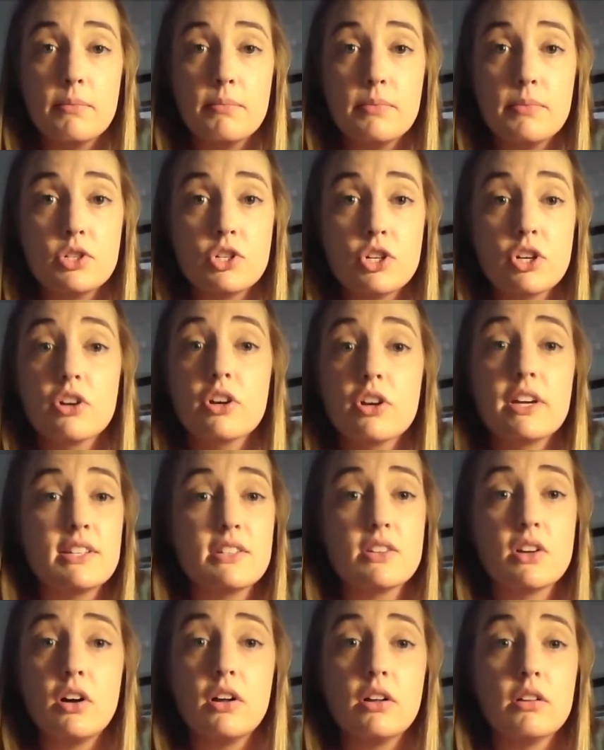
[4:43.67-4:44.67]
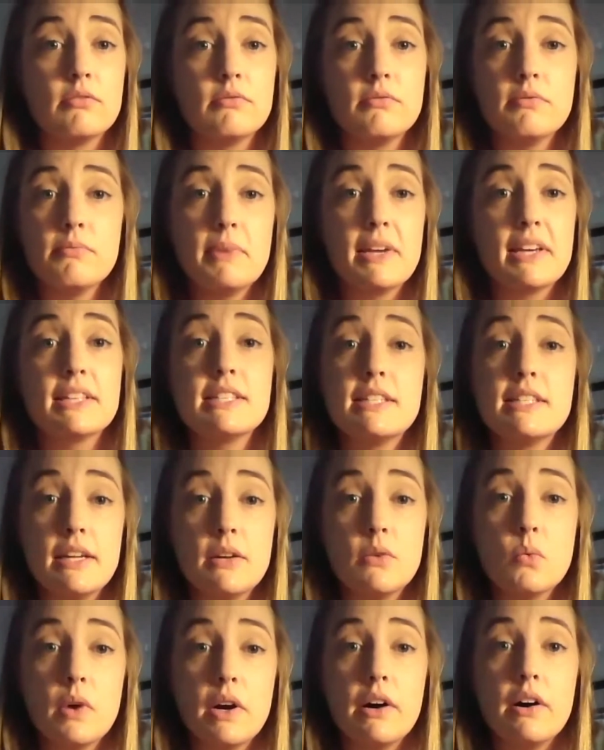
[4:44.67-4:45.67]
the sugar gets all mixed
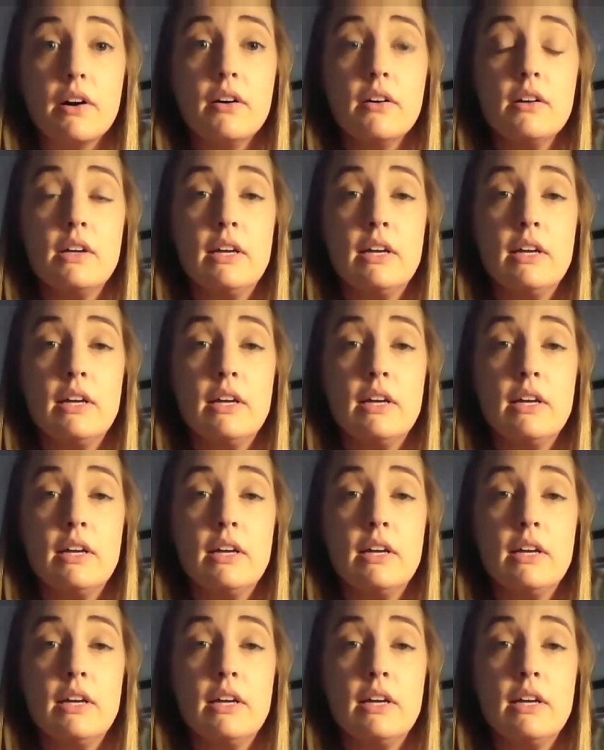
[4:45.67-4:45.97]
in well.